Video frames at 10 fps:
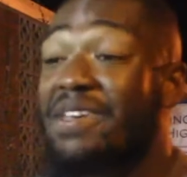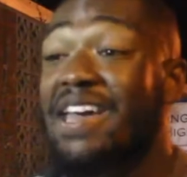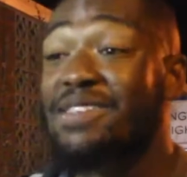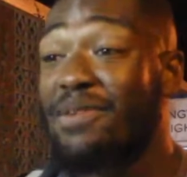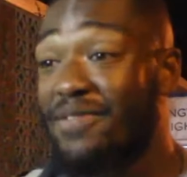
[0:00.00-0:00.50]
but
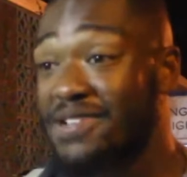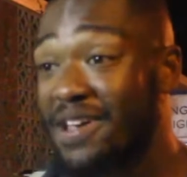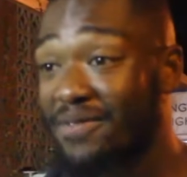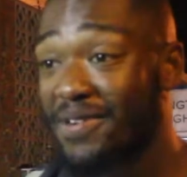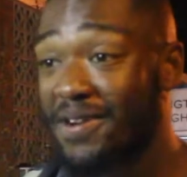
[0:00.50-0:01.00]
yeah, it's my first
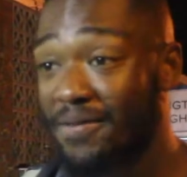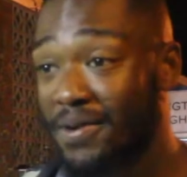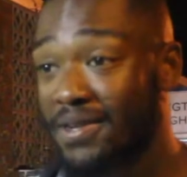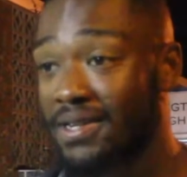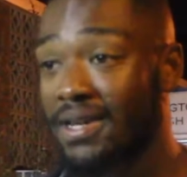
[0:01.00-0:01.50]
time uh,
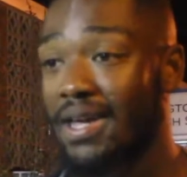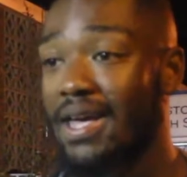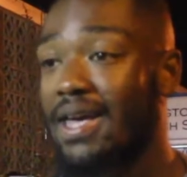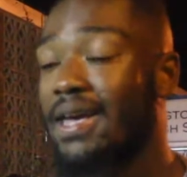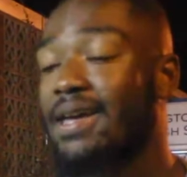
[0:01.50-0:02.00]
voting,
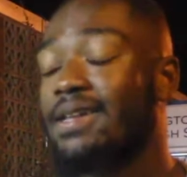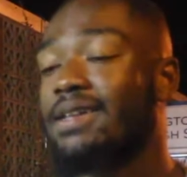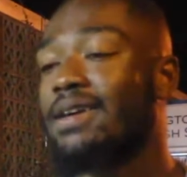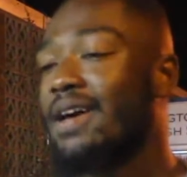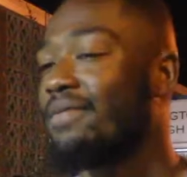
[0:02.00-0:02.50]
and
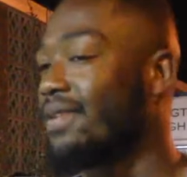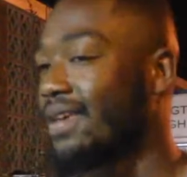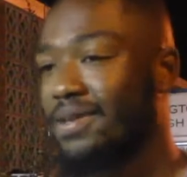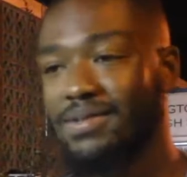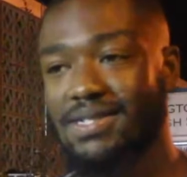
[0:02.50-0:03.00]
uh, I felt
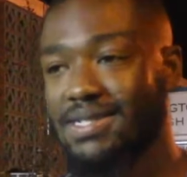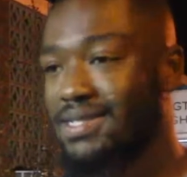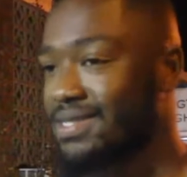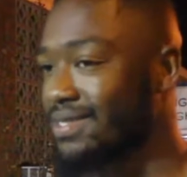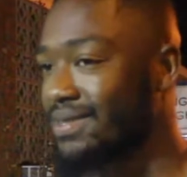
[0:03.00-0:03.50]
like it was
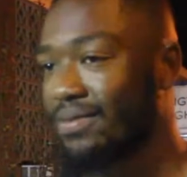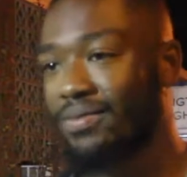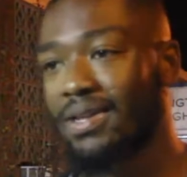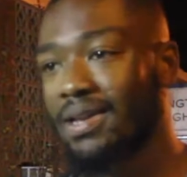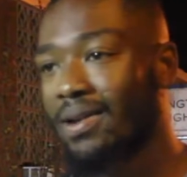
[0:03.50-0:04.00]
just
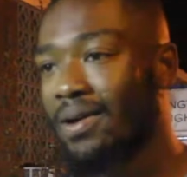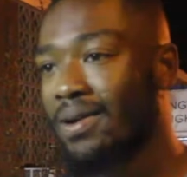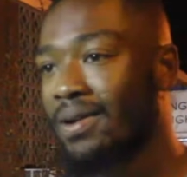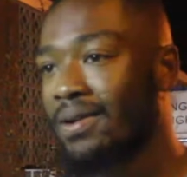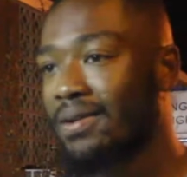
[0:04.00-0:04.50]
really
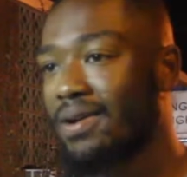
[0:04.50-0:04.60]
long.